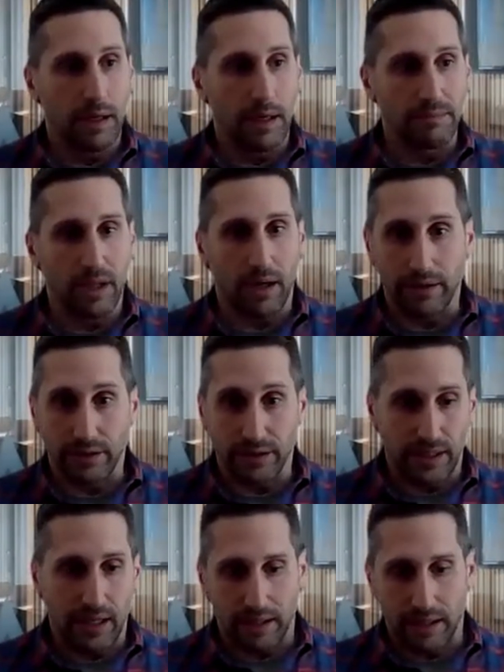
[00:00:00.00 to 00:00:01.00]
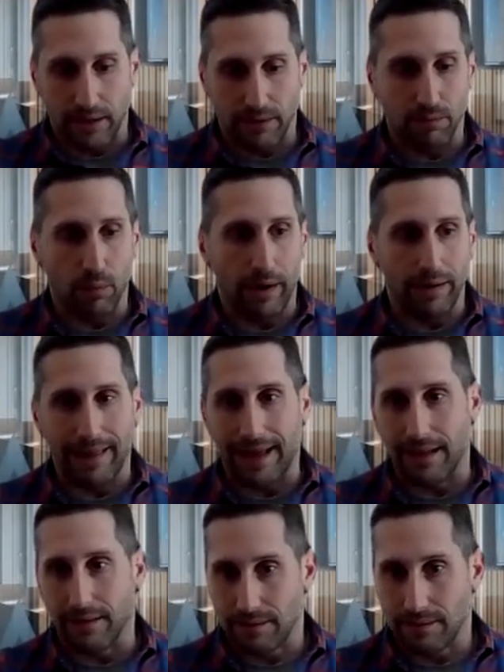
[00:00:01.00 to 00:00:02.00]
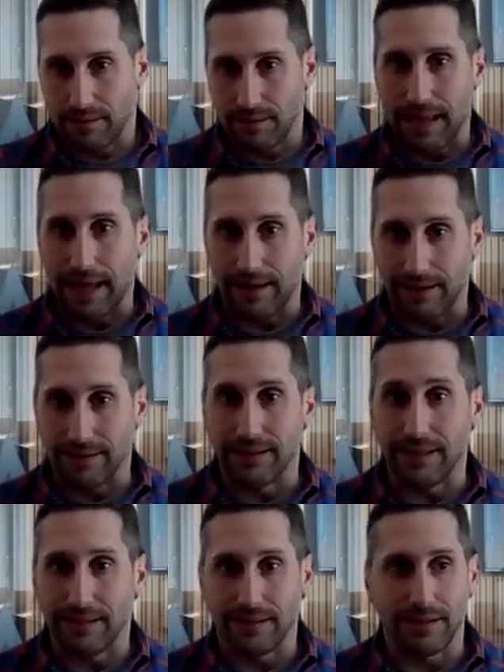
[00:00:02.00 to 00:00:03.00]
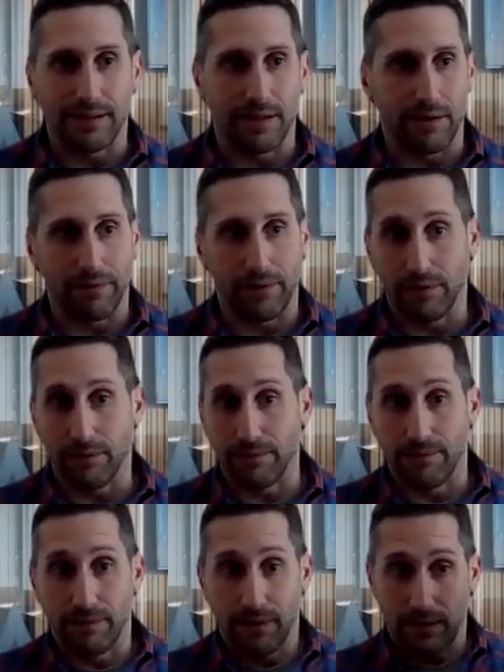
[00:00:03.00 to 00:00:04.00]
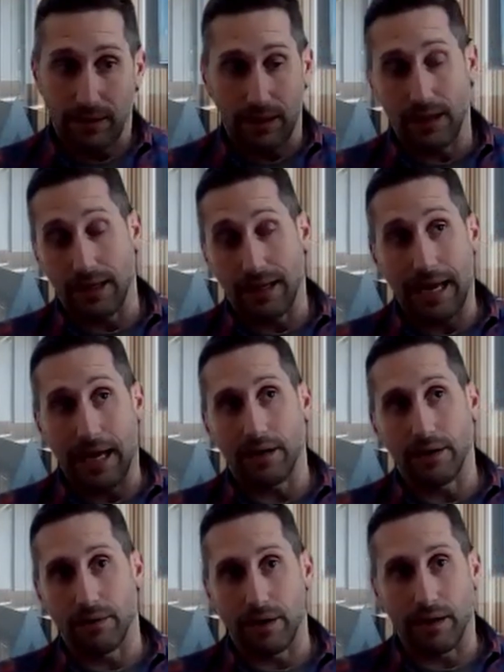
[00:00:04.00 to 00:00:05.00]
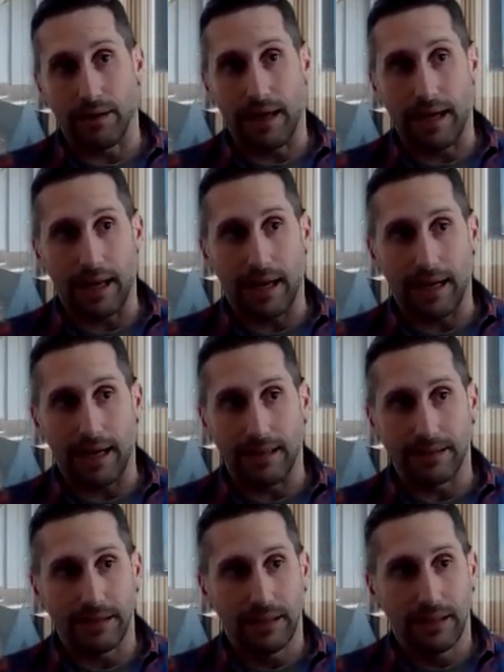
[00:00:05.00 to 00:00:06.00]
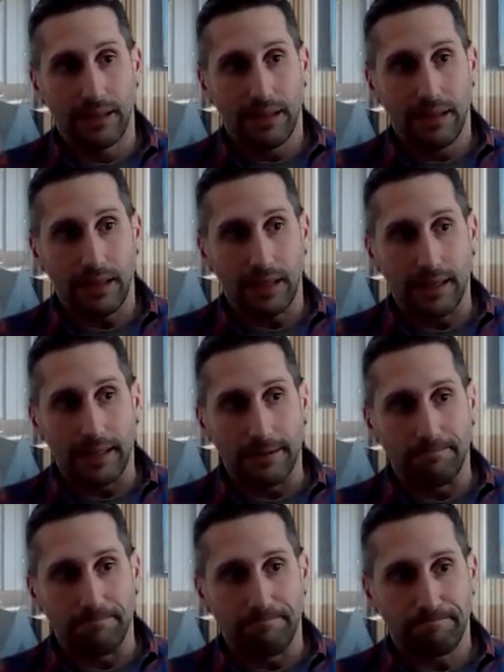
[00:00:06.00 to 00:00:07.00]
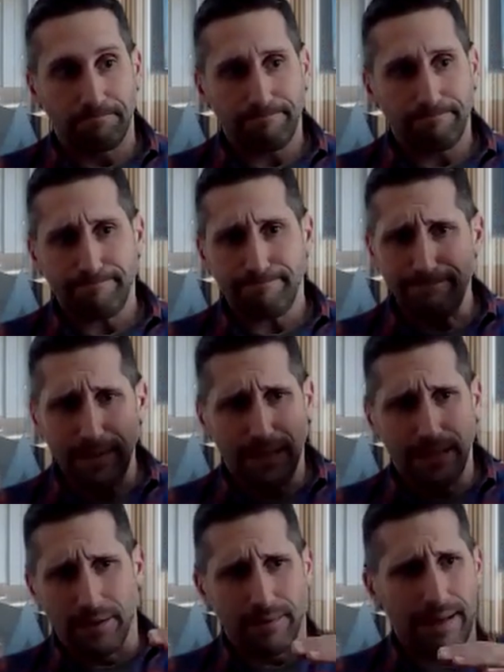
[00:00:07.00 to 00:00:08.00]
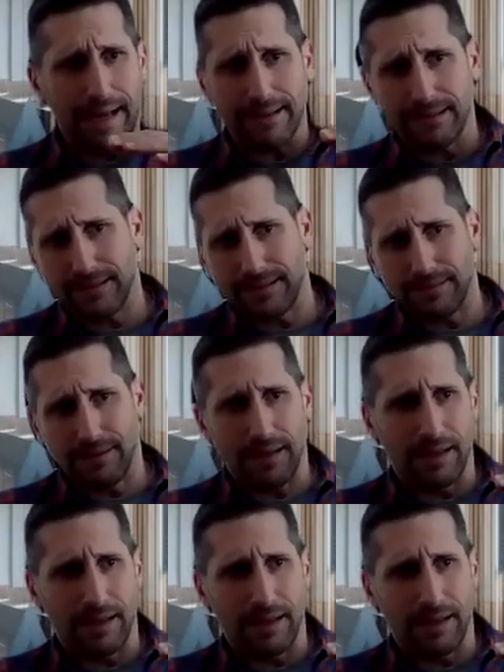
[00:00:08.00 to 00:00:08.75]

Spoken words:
to understand kind of where that exists. If you're in a category that has, um, X